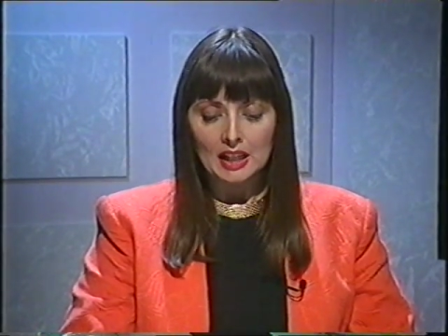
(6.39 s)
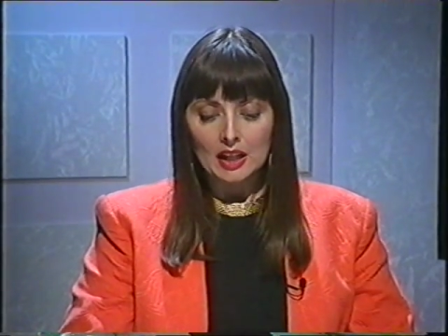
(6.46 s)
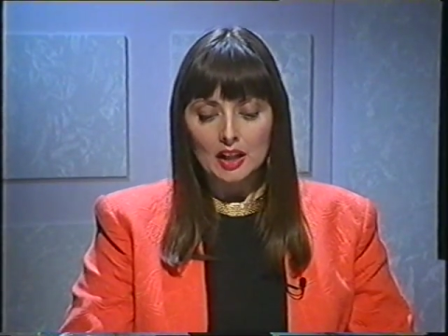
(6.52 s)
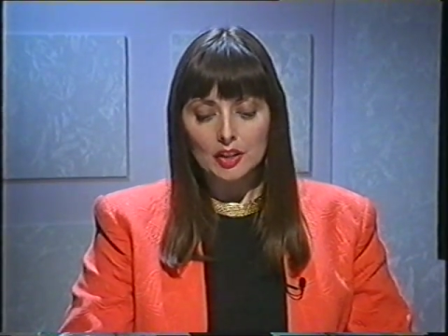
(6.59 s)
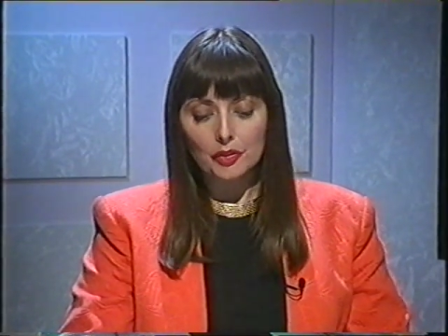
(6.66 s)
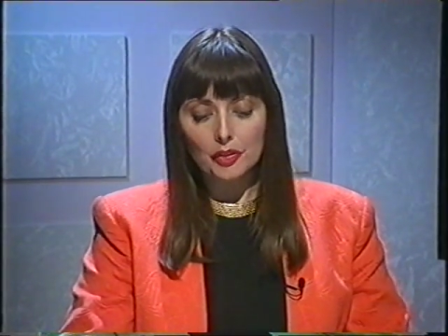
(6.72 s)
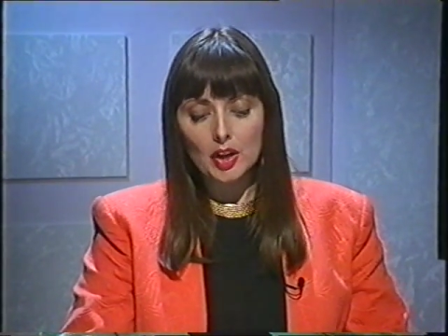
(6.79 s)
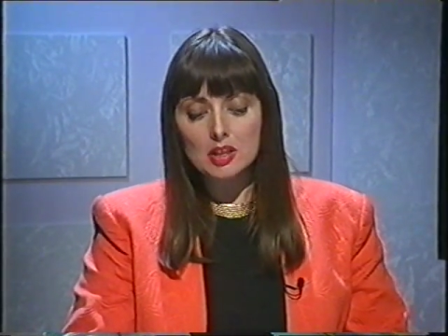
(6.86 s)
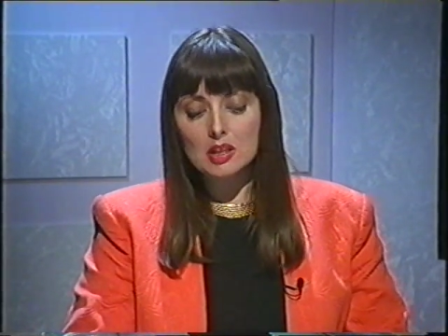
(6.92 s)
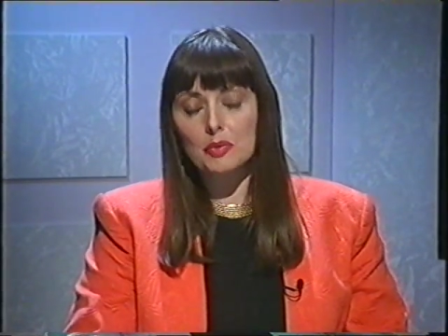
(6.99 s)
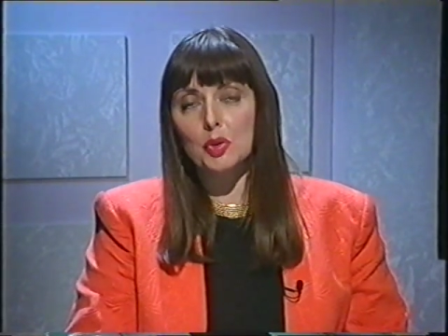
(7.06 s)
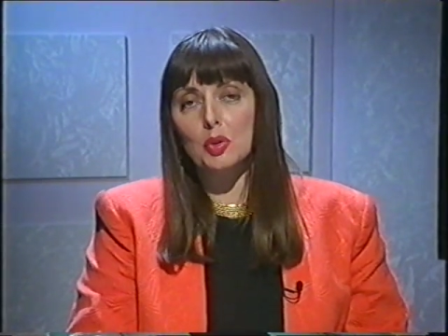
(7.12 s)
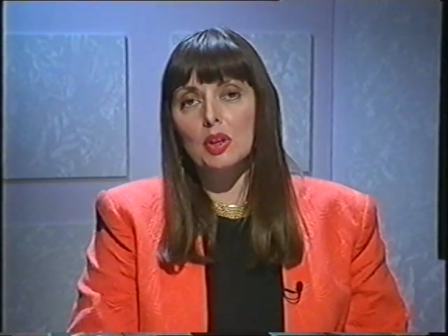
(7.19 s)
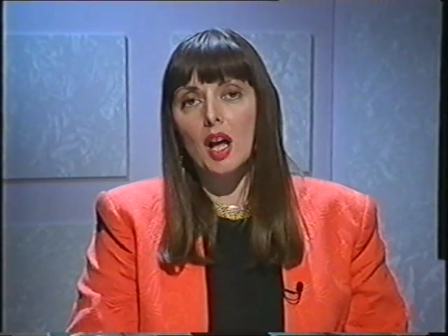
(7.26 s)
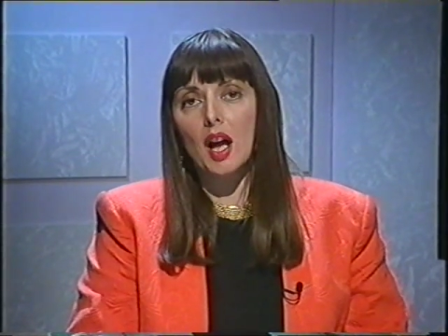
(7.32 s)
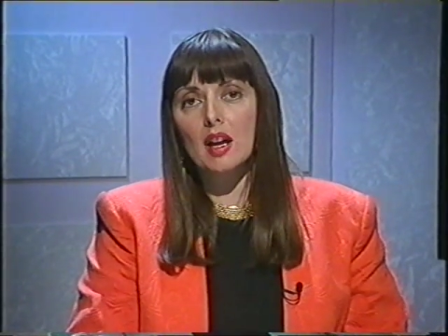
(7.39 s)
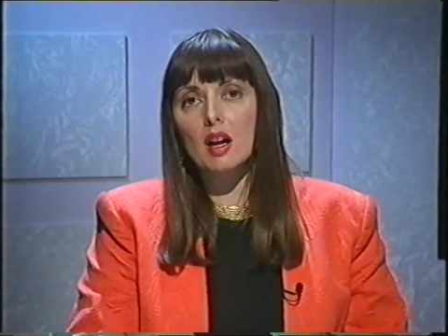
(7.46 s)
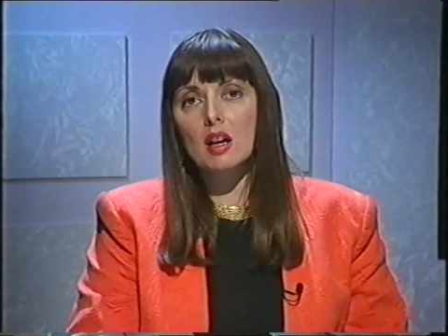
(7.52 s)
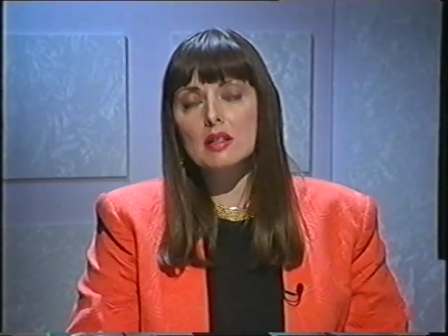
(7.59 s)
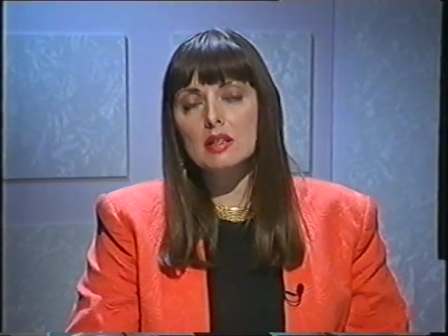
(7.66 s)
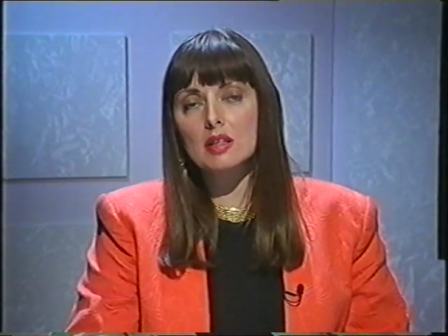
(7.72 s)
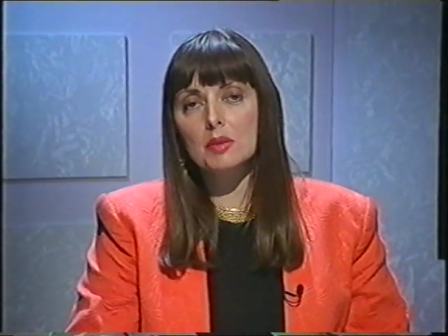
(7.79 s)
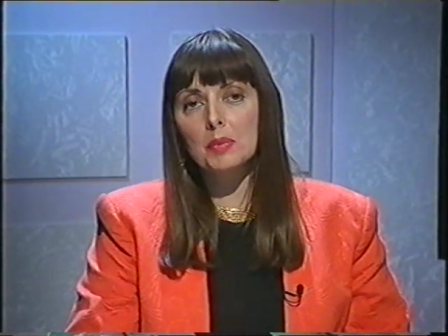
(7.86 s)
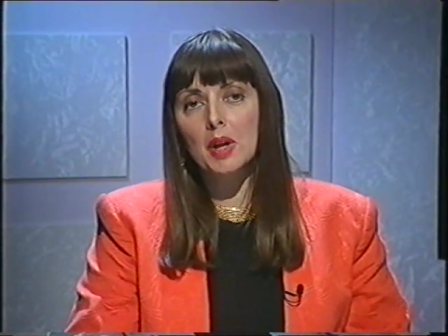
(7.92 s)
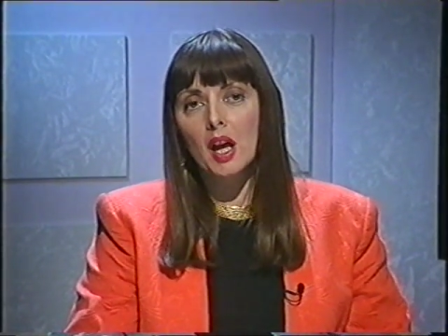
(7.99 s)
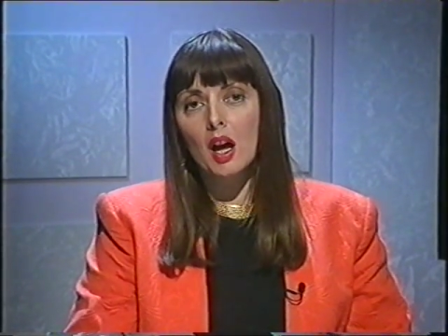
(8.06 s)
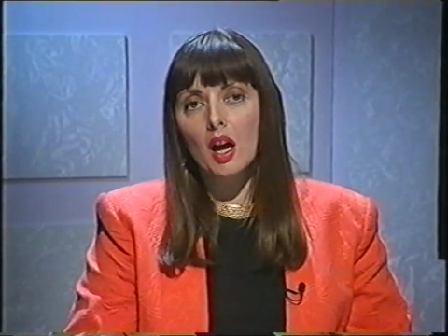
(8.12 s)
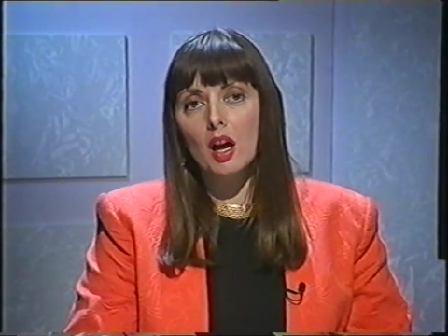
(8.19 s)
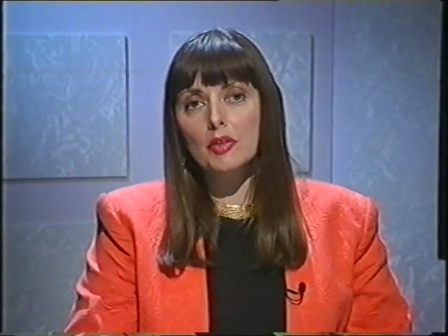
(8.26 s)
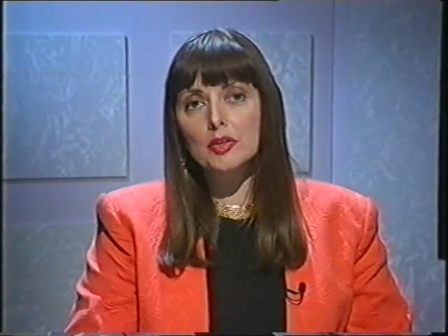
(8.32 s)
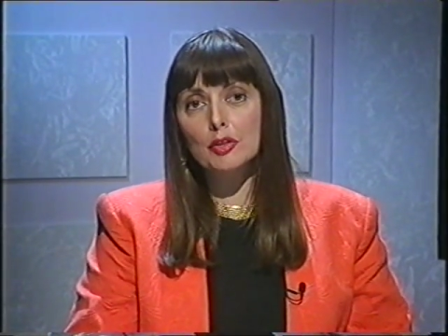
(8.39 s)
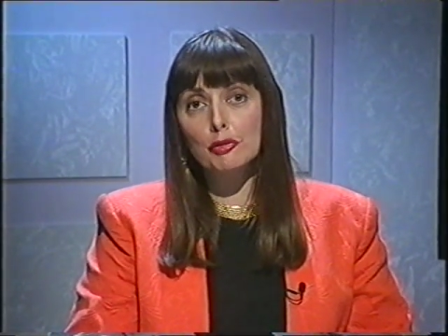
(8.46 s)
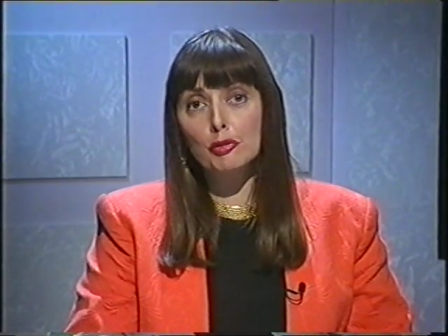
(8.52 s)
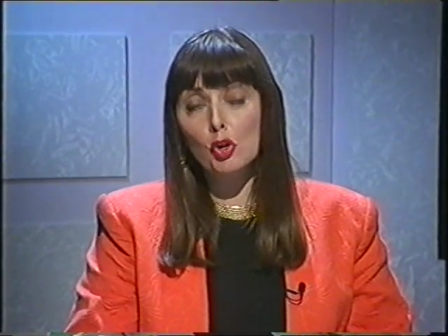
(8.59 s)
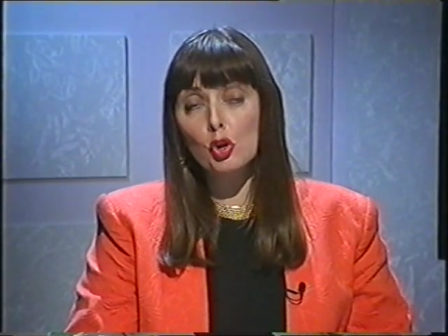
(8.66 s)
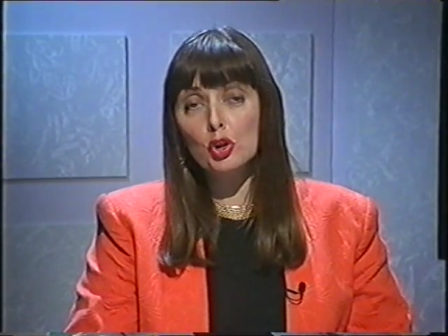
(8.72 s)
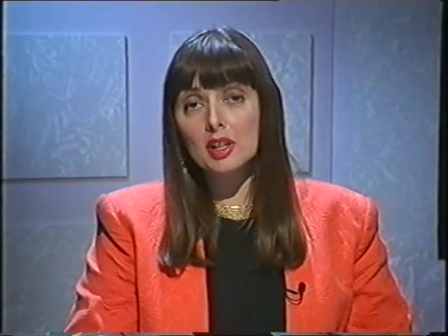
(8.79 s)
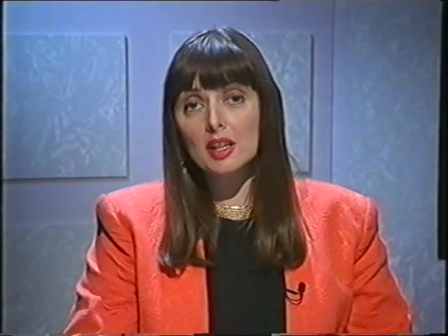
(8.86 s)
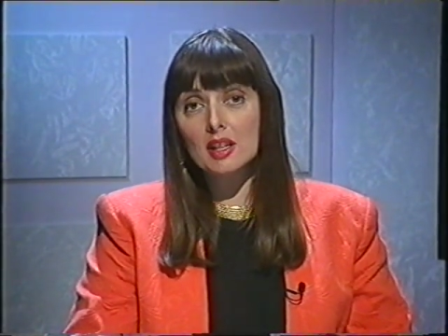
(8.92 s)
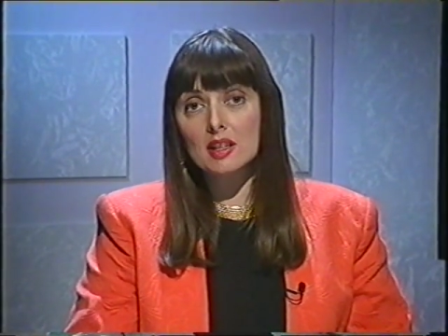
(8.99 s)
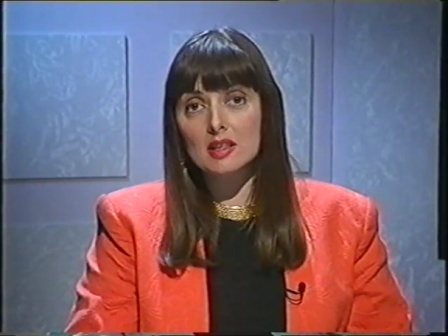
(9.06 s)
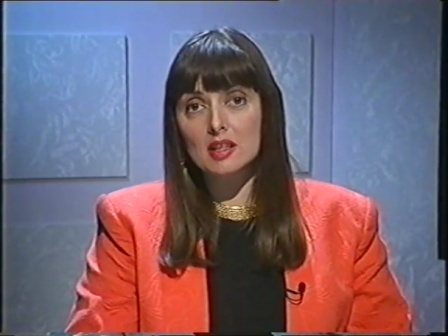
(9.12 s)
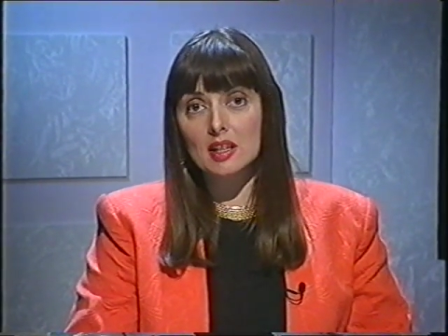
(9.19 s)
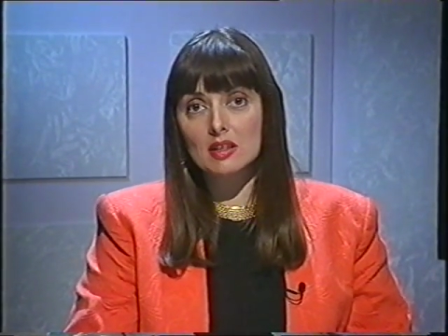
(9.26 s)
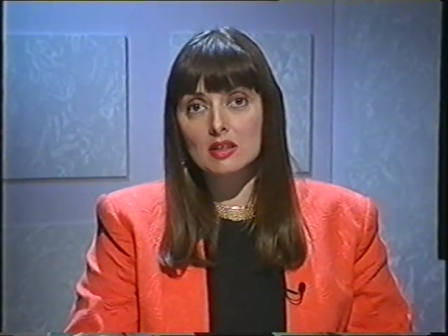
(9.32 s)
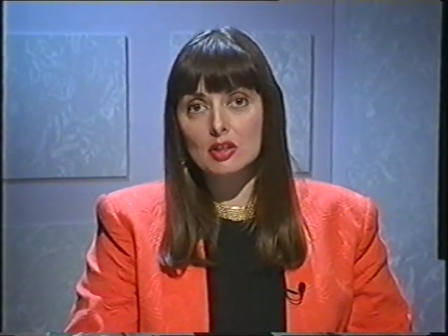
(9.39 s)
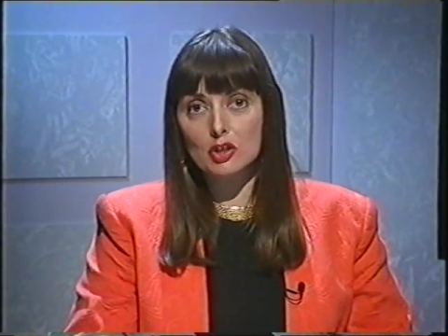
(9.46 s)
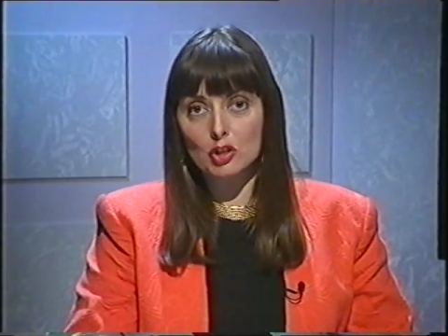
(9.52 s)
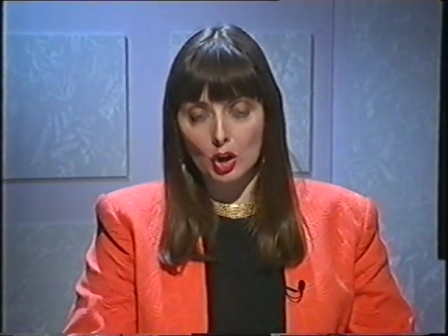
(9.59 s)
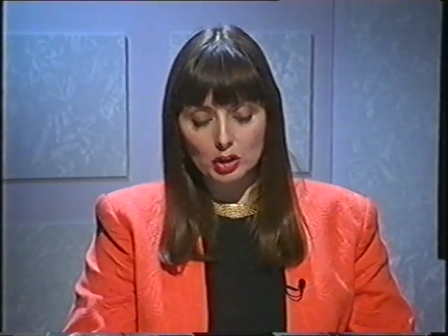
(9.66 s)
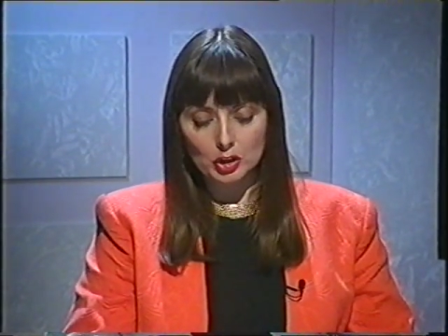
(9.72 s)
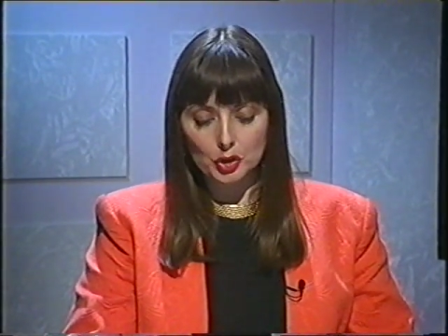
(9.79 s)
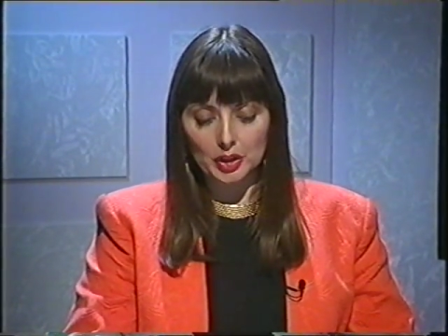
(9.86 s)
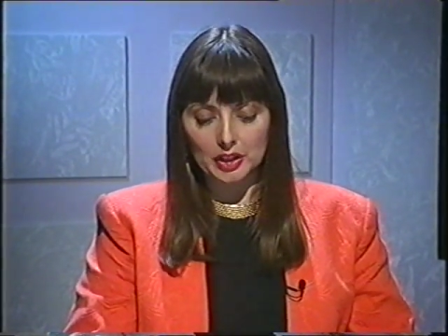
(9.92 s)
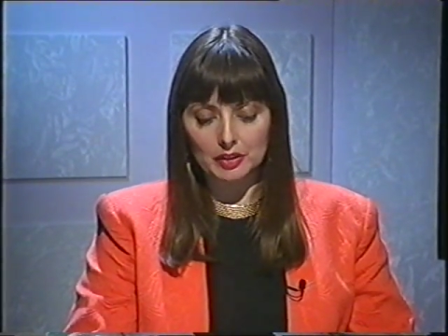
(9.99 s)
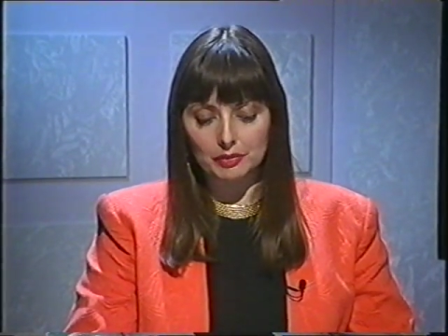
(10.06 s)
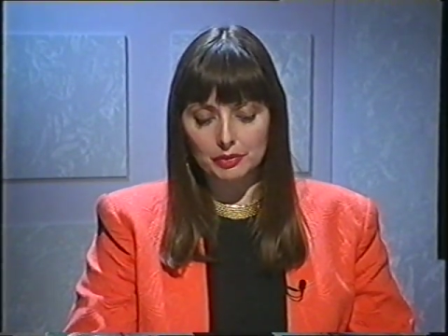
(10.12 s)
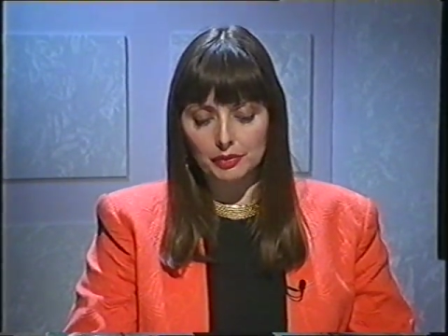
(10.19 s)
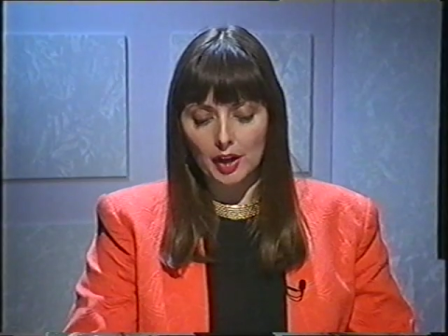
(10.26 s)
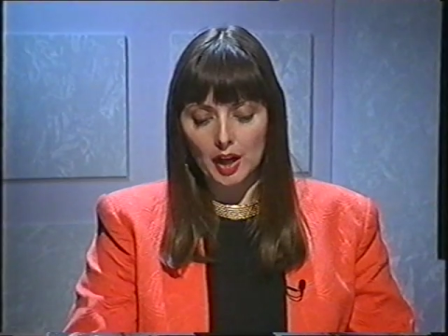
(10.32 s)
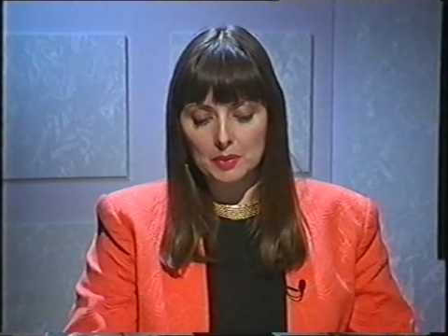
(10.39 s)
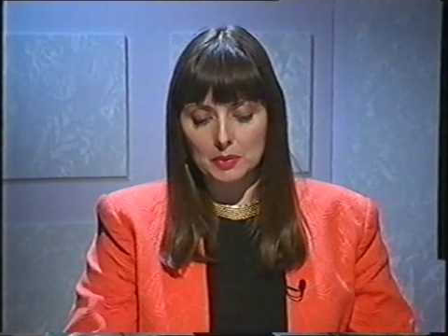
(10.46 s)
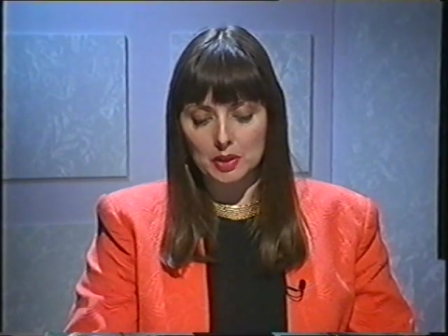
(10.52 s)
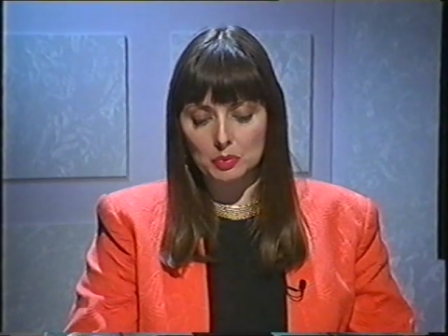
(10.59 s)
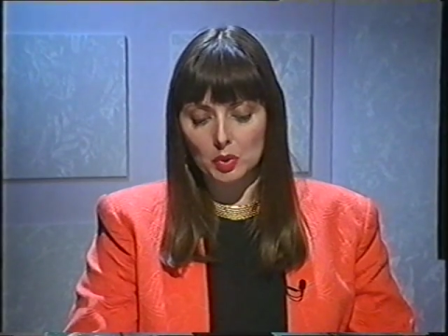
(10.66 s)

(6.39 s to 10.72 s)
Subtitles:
And first of all, I asked him, after 4 years in solitary confinement,